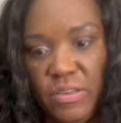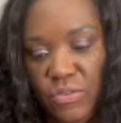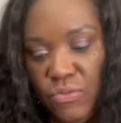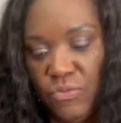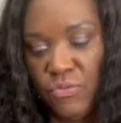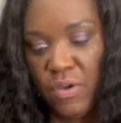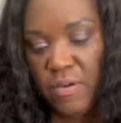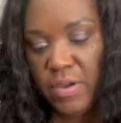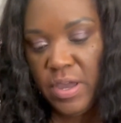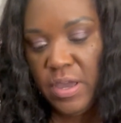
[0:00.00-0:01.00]
It's
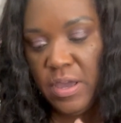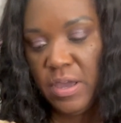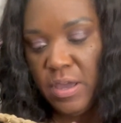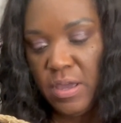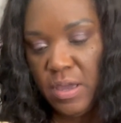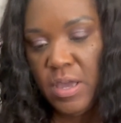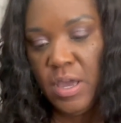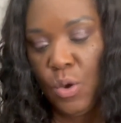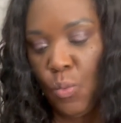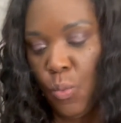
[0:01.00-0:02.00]
very
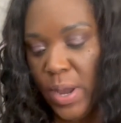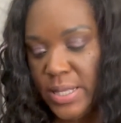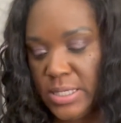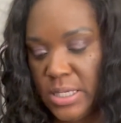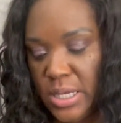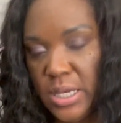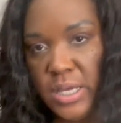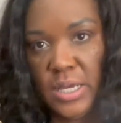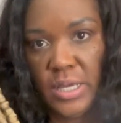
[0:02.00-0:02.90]
weighty,